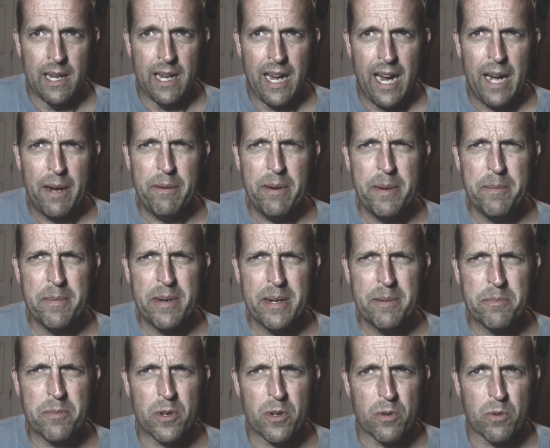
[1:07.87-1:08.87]

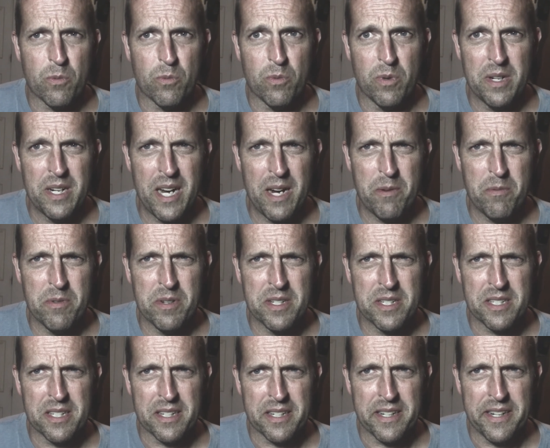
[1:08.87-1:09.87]
remember when I
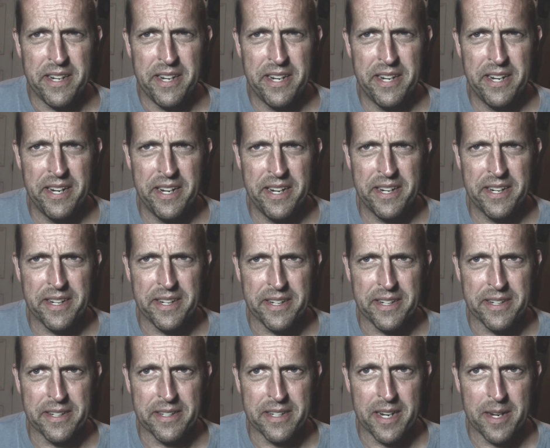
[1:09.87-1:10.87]
was a
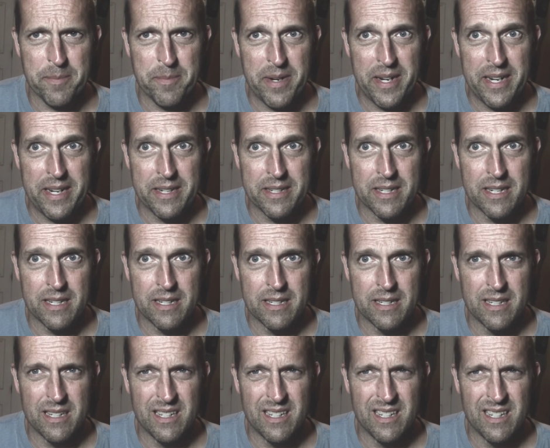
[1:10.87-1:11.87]
kid, I
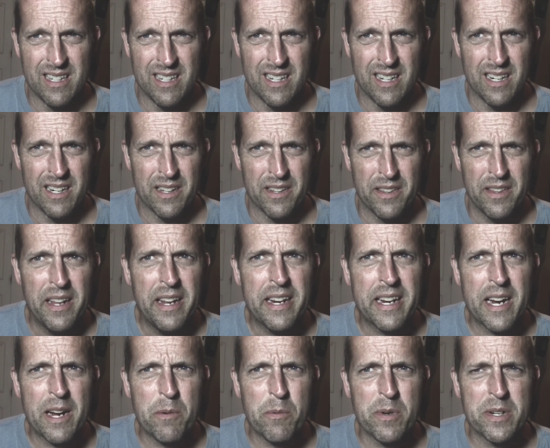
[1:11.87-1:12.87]

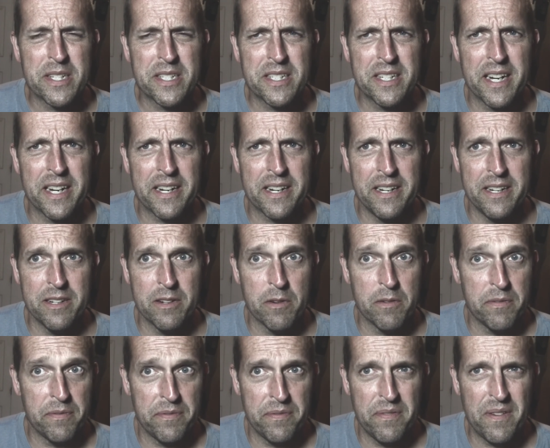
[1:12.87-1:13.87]
think I was
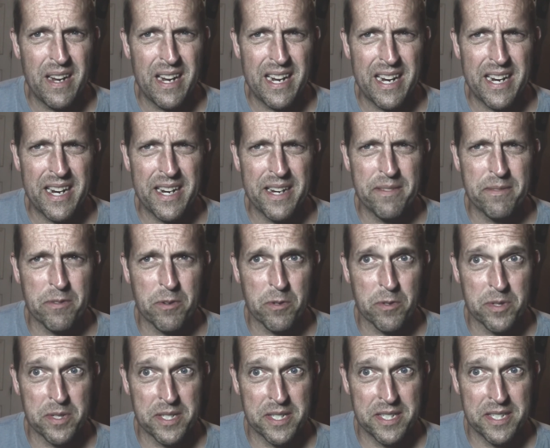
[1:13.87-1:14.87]
5
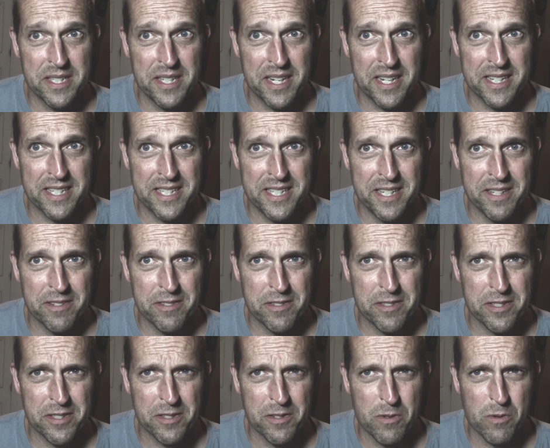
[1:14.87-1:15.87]
or 6
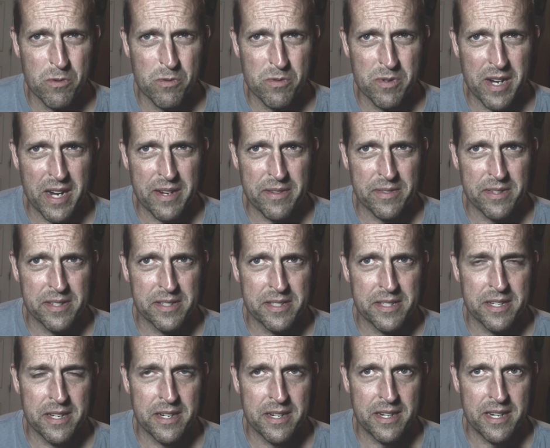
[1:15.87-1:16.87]
years old at the
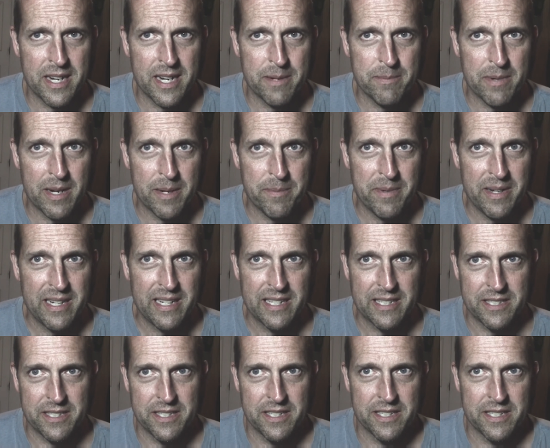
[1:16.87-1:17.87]
time. I mean,
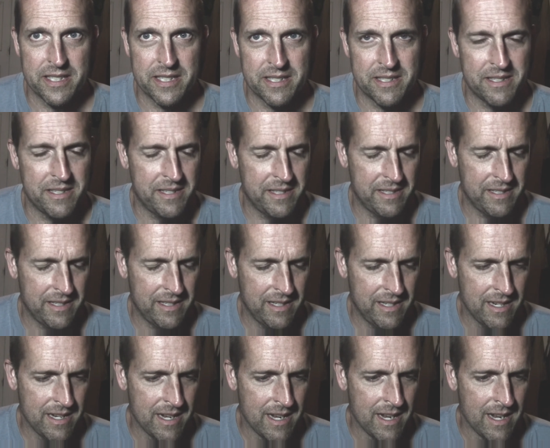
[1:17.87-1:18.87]
it's just
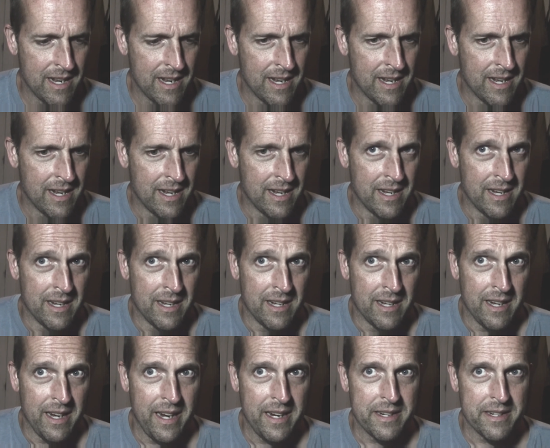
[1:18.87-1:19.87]

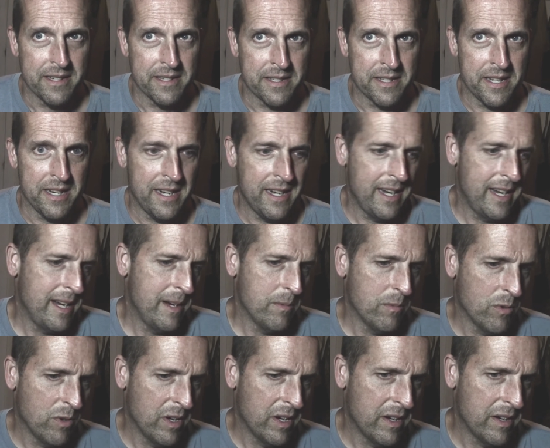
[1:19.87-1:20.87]
at a
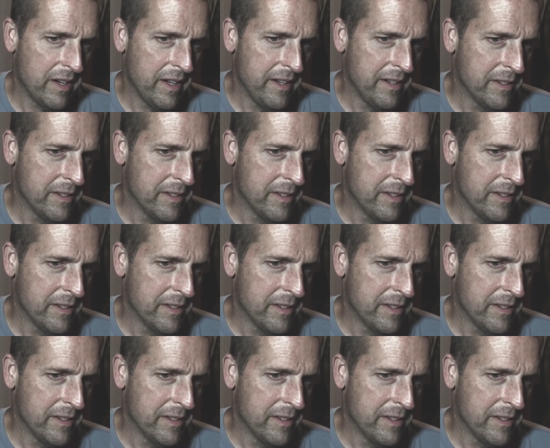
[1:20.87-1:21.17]
time where,